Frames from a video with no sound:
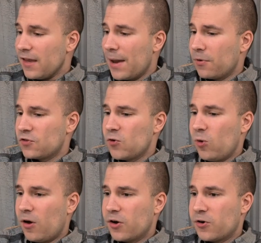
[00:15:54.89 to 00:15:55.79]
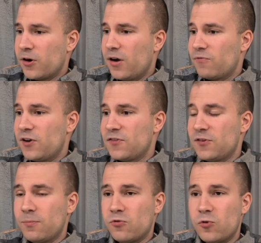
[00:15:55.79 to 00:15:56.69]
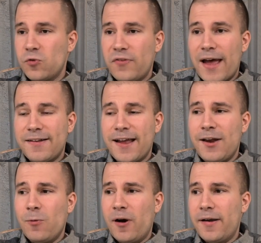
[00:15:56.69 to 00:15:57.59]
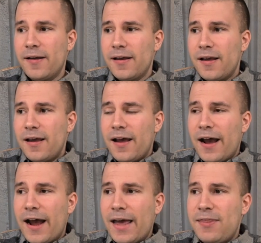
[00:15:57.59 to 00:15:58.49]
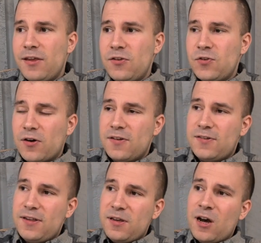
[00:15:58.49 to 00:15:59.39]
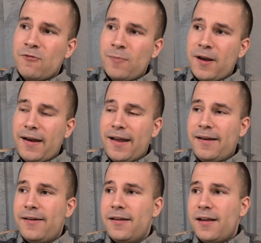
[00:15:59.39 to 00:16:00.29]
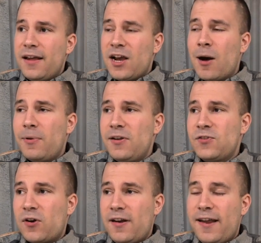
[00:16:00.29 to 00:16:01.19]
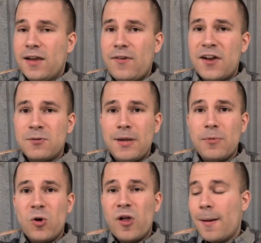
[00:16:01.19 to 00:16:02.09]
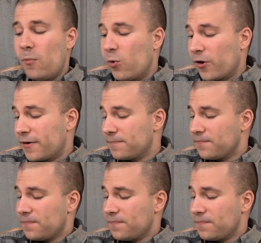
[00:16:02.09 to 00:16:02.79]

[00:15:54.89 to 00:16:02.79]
And when there's no longer a reason to prove that to anyone, I think you start to see the government and companies starting to take advantage of people a lot more